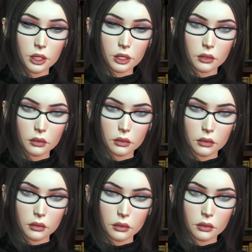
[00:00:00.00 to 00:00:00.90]

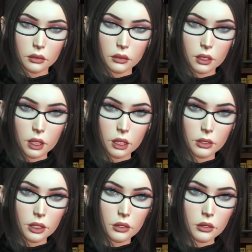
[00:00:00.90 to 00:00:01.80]
post the
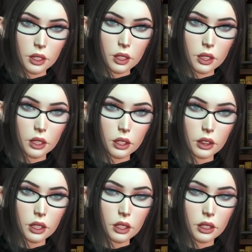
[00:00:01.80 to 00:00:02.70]
previous week's
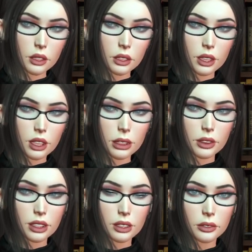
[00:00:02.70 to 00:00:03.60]
videos, what's
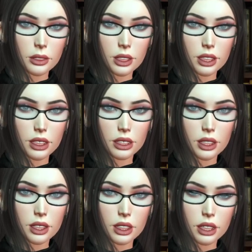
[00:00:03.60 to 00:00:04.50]
been published, so
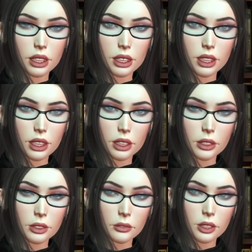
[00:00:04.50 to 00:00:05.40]
you can easily
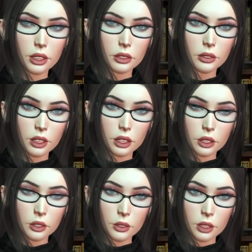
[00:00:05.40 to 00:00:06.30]
find them,
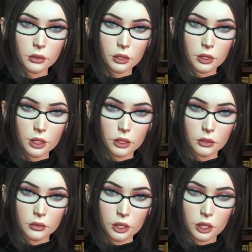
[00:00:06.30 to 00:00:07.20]
and the
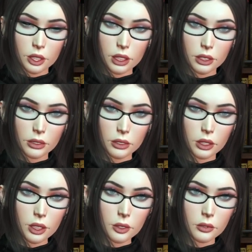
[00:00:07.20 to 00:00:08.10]
current
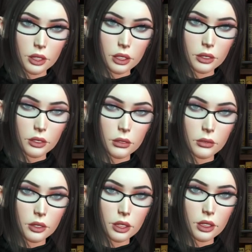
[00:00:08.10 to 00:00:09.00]
week's upcoming
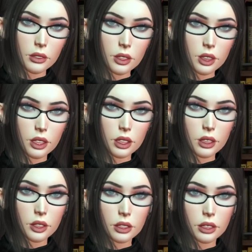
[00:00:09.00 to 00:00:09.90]
videos, so
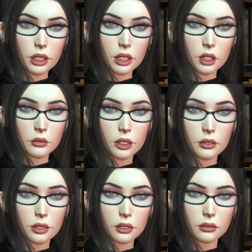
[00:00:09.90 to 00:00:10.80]
you'll know what to
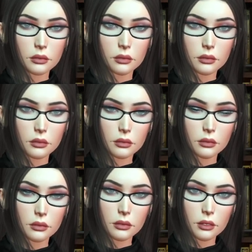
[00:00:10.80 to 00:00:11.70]
expect. You're
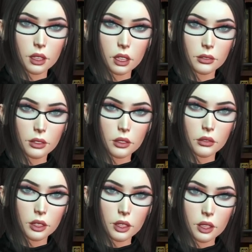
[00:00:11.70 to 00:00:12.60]
more than welcome to
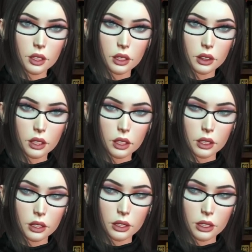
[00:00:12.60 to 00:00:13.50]
comment,
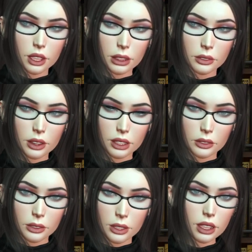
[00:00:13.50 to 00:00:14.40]
to share,
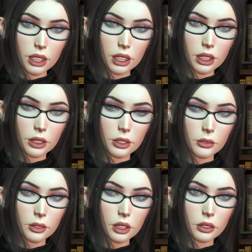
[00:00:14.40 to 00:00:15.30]
however
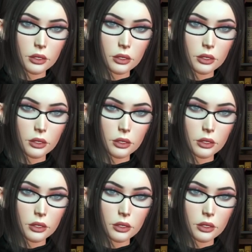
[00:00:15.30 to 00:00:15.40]
you